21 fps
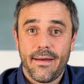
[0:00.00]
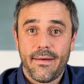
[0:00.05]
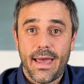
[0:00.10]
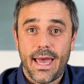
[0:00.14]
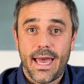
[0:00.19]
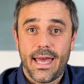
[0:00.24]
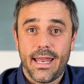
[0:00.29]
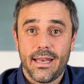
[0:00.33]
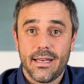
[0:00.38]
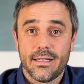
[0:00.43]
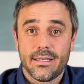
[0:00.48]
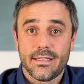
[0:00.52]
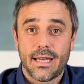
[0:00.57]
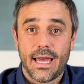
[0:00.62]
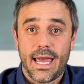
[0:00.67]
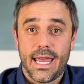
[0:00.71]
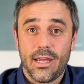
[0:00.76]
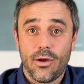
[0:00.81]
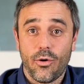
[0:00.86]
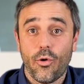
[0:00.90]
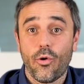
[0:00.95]
and
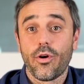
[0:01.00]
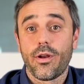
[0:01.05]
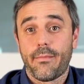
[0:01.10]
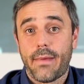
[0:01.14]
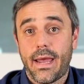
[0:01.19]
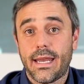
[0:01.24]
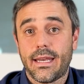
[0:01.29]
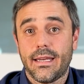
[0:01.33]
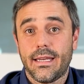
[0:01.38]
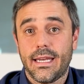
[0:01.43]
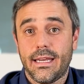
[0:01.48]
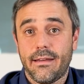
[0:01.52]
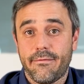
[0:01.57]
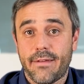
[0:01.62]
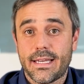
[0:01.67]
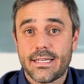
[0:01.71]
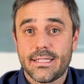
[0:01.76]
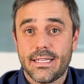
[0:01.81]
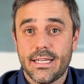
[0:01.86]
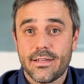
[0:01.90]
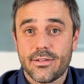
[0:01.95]
a automated
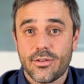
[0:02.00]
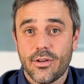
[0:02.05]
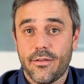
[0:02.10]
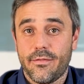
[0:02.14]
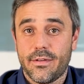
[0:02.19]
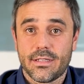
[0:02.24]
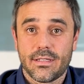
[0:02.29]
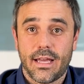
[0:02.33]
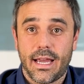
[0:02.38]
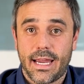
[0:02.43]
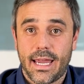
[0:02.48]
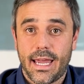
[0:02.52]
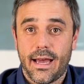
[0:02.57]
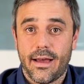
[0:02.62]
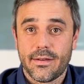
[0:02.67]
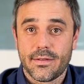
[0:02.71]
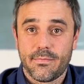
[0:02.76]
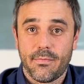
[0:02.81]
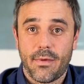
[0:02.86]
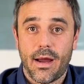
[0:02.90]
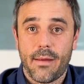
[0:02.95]
investing service like
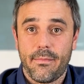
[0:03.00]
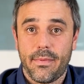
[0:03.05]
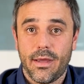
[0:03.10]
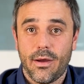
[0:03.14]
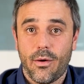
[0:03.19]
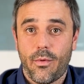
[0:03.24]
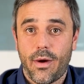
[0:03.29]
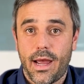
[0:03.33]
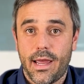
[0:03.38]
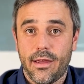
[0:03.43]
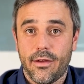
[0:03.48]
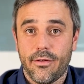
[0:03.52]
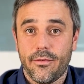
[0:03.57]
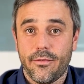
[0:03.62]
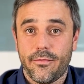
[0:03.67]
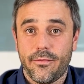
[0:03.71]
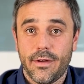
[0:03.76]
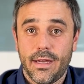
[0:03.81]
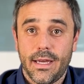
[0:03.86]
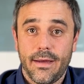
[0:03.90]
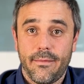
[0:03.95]
ours might be a way
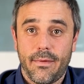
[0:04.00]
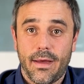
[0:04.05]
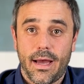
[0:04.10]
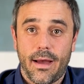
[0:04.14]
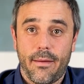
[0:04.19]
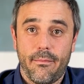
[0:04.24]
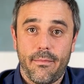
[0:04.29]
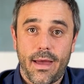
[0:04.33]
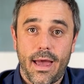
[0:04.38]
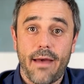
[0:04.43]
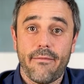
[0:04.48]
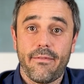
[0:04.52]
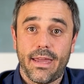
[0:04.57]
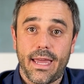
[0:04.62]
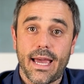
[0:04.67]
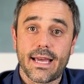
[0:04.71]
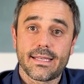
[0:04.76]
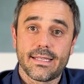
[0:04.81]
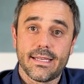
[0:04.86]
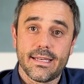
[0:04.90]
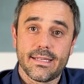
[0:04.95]
of having
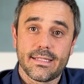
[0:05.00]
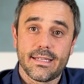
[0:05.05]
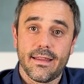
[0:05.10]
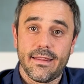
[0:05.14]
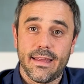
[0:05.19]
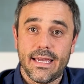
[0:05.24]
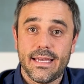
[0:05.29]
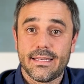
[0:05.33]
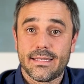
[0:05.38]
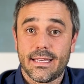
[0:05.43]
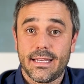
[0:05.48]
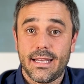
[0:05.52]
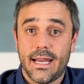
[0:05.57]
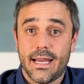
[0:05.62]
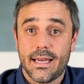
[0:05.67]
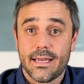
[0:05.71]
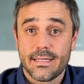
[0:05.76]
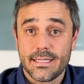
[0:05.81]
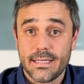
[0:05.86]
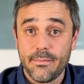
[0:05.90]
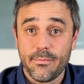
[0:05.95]
access to these in
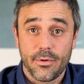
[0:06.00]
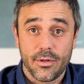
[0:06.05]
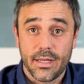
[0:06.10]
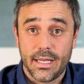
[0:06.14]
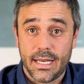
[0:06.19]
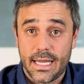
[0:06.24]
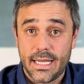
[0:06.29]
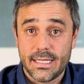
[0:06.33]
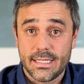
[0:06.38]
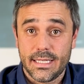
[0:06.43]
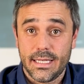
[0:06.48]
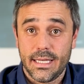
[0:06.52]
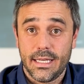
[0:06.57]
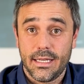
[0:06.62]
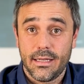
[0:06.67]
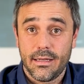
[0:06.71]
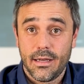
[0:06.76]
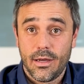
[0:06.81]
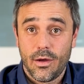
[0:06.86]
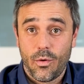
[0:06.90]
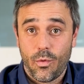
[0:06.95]
a simple and easy
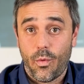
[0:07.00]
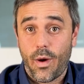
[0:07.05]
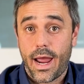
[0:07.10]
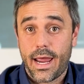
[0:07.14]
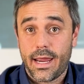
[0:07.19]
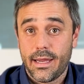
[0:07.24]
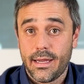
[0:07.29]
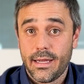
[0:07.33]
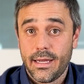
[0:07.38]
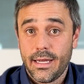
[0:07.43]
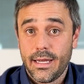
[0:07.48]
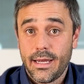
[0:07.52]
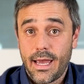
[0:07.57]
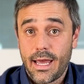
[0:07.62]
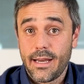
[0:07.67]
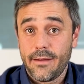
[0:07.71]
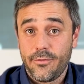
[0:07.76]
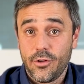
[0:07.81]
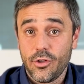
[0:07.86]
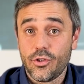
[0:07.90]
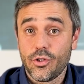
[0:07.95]
way. And
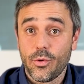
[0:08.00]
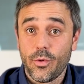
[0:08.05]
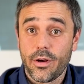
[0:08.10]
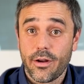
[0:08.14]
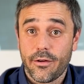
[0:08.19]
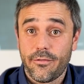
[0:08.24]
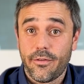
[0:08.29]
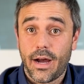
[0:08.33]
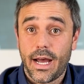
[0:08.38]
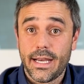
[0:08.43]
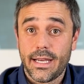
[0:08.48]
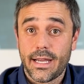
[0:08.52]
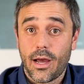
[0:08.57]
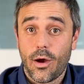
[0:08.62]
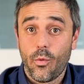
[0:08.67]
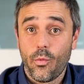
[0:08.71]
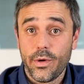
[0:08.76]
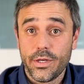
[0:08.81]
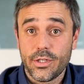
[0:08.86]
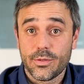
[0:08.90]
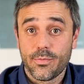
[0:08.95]
if you do want to find out
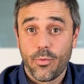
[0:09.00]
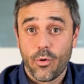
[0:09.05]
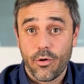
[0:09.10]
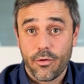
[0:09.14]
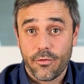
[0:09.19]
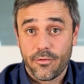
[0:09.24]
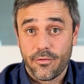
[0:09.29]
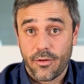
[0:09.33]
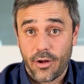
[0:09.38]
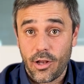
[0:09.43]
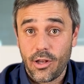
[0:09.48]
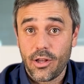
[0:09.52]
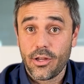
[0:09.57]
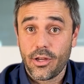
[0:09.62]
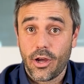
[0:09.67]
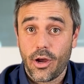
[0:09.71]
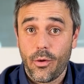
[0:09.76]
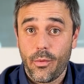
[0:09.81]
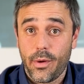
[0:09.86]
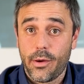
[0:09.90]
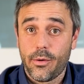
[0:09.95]
which
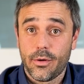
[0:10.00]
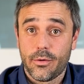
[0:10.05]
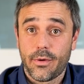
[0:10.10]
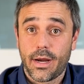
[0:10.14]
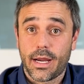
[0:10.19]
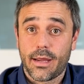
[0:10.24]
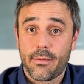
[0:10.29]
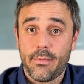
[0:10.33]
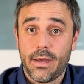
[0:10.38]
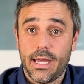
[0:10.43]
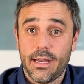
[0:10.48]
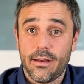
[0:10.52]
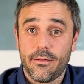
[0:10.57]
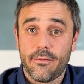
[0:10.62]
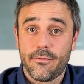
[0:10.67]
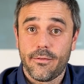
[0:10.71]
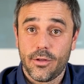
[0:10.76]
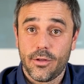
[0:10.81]
portfolio we would recommend for